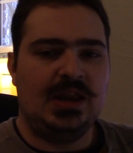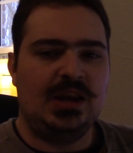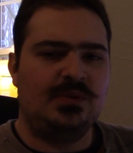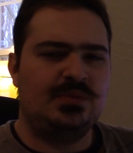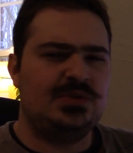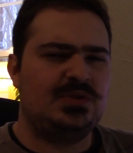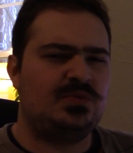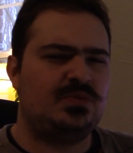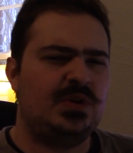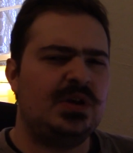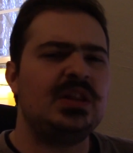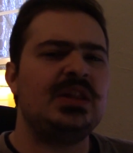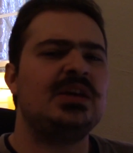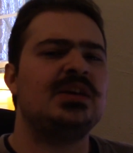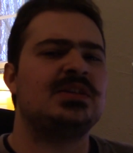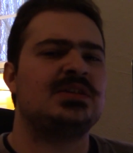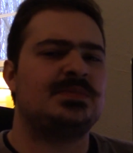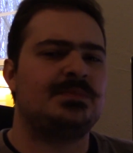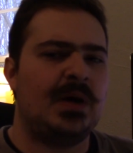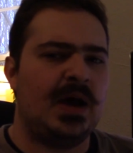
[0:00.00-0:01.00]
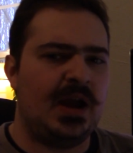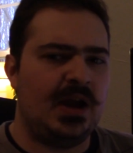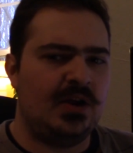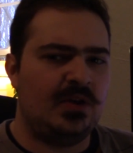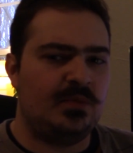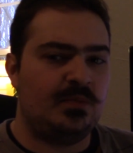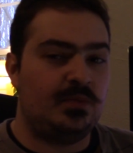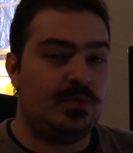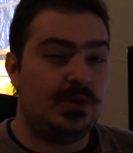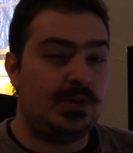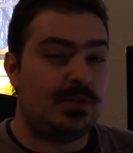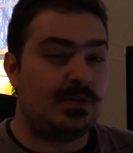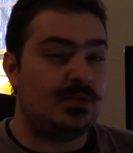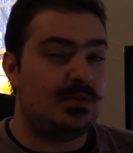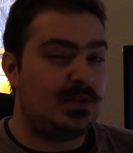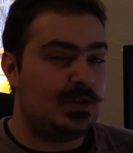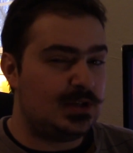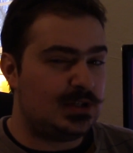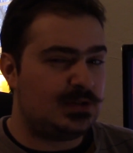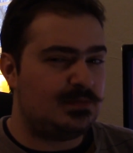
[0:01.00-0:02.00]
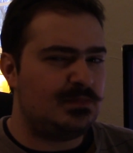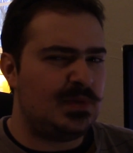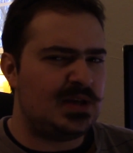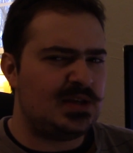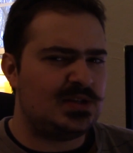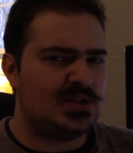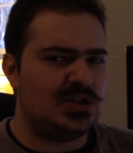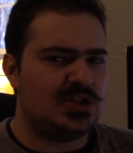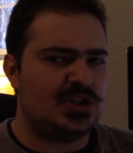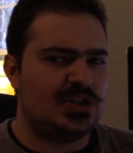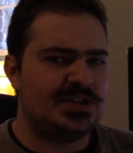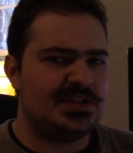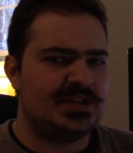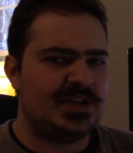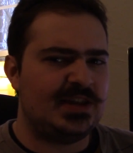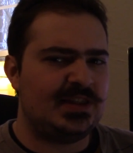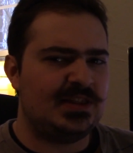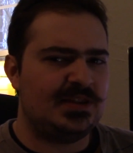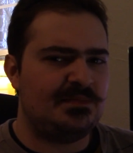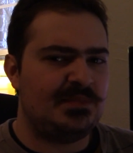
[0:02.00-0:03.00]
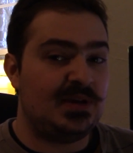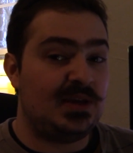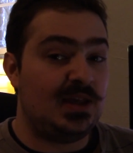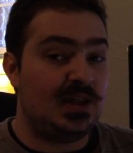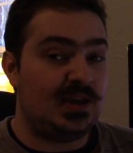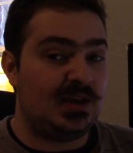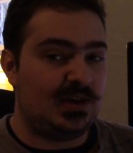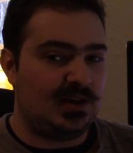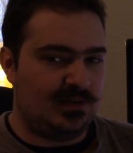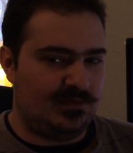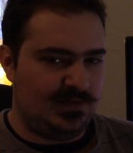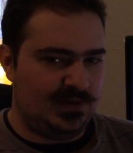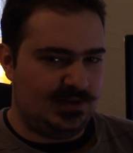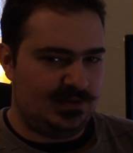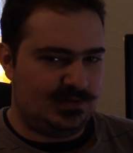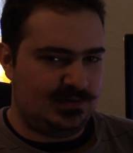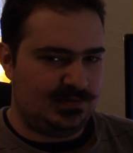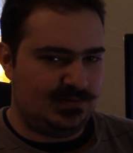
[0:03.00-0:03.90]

And I was really inspired with this message he said in the beginning of it.